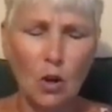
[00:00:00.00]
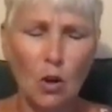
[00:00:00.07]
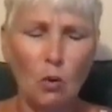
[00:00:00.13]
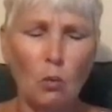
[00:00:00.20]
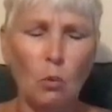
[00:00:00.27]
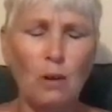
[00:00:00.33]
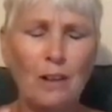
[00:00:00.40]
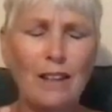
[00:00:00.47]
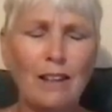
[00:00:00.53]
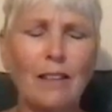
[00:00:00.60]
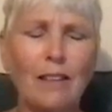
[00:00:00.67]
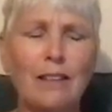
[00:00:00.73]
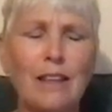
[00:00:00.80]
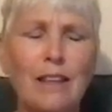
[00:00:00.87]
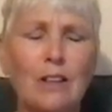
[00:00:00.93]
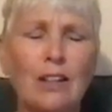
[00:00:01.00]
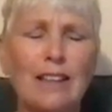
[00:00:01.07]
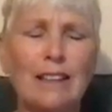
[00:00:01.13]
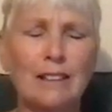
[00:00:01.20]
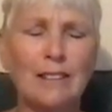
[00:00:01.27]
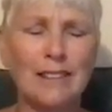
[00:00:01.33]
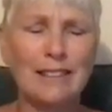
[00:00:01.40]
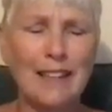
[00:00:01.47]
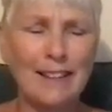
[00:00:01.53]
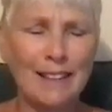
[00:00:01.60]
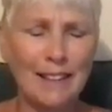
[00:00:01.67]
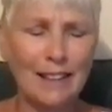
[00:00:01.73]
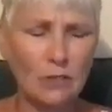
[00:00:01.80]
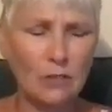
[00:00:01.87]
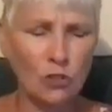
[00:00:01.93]
with their
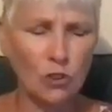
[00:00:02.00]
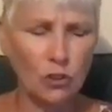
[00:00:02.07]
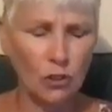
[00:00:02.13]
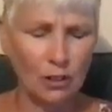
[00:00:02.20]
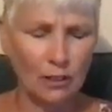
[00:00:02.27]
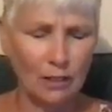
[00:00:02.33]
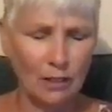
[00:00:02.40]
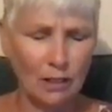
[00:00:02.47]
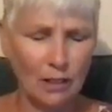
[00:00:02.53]
intention